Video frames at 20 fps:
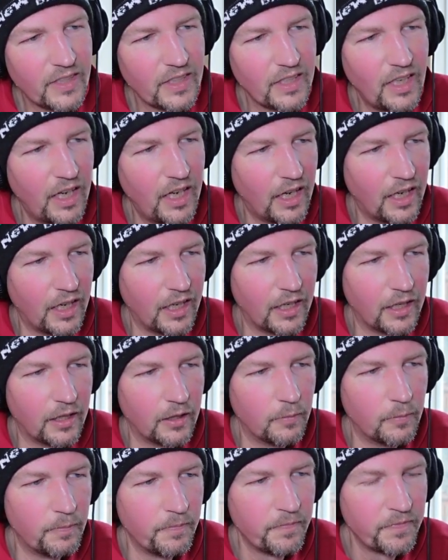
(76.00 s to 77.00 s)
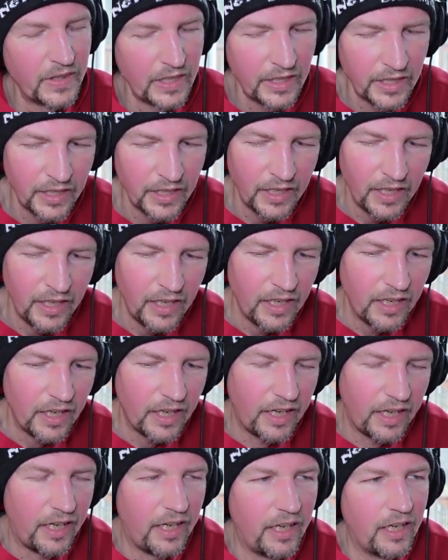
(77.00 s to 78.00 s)
Um,
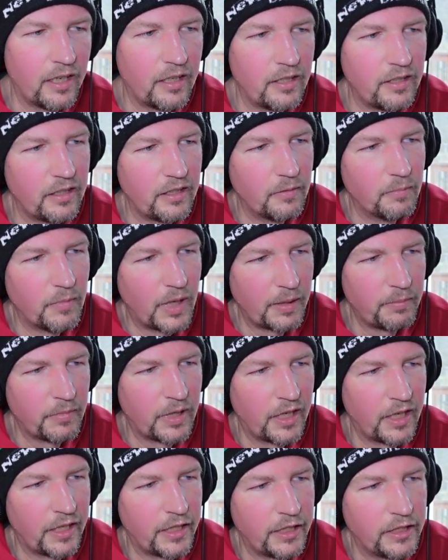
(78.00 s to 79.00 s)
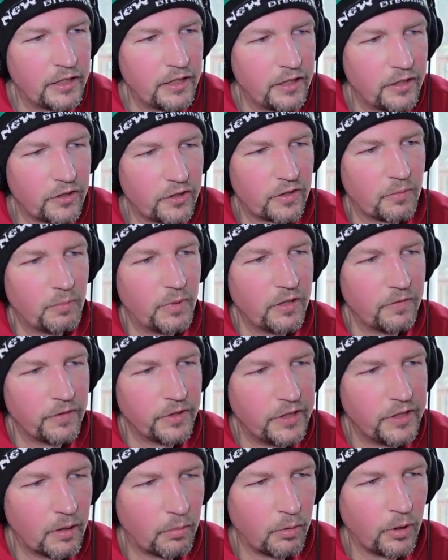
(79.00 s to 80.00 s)
and in my mind, there's a bit of a
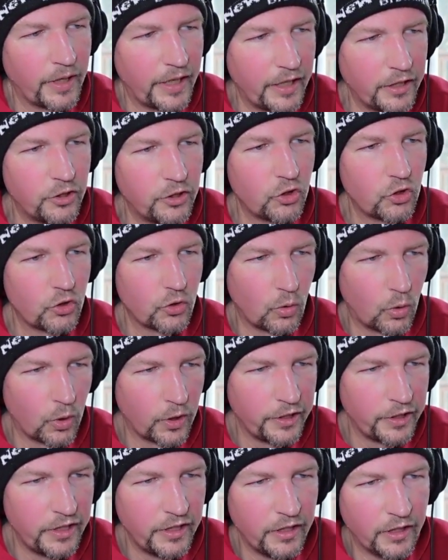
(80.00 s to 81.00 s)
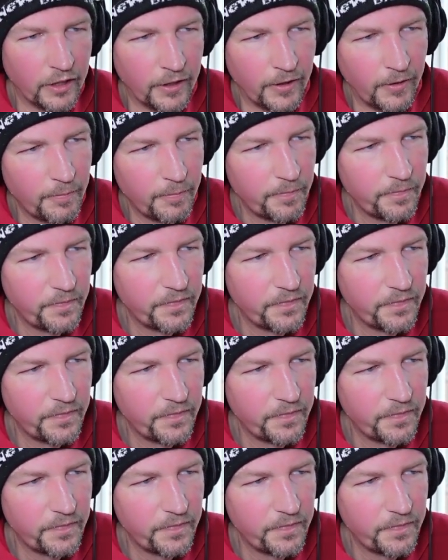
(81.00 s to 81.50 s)
double edged sword here.